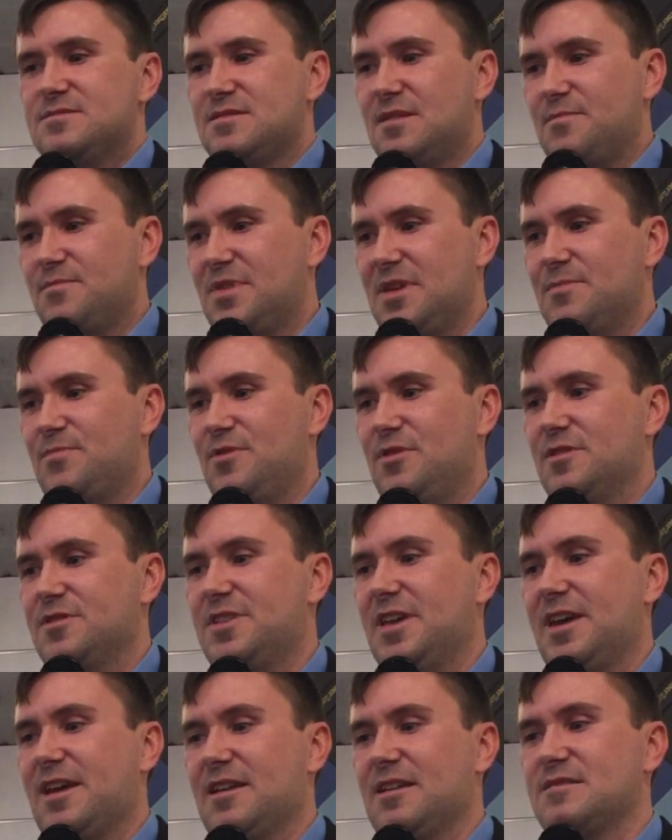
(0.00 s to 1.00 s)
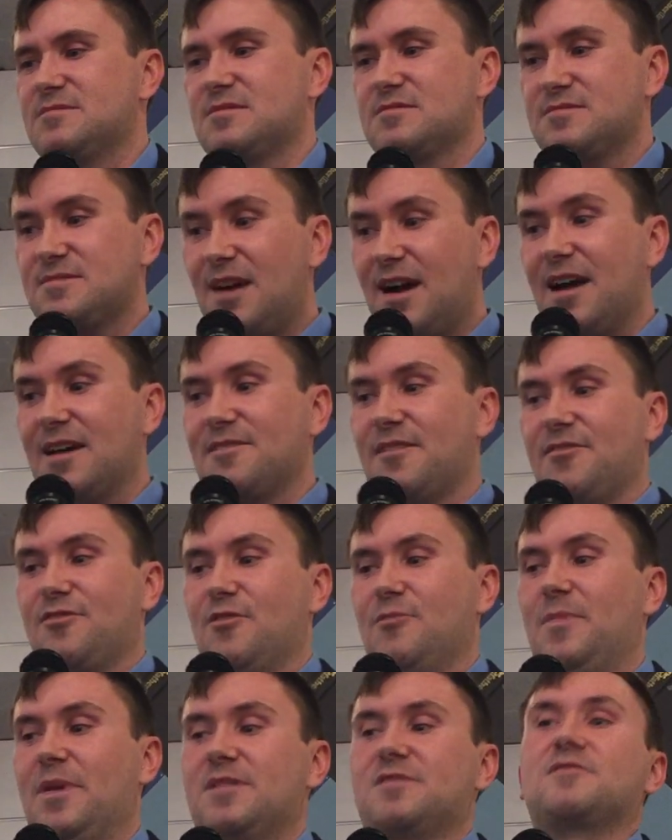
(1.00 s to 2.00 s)
Some people take it as a sign that
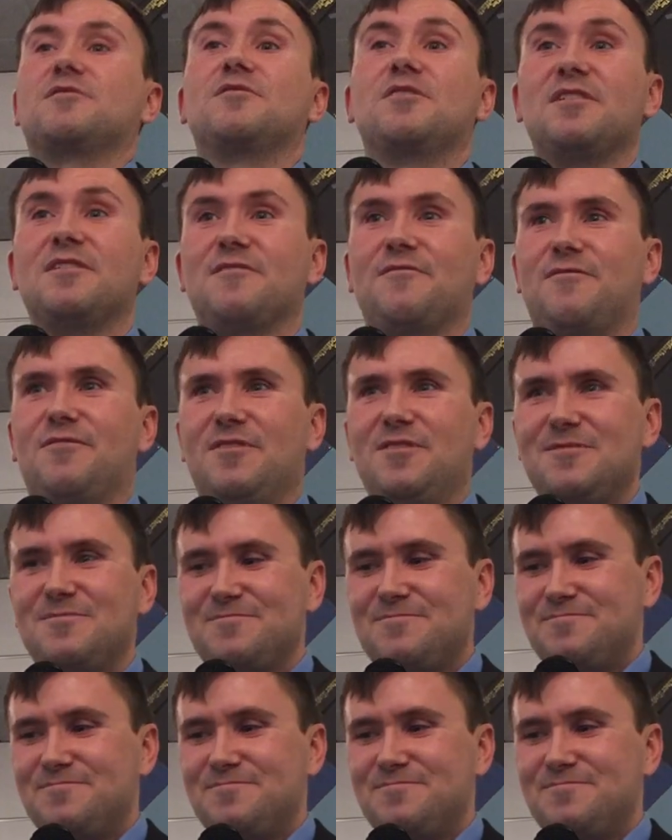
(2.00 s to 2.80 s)
they're meant to live.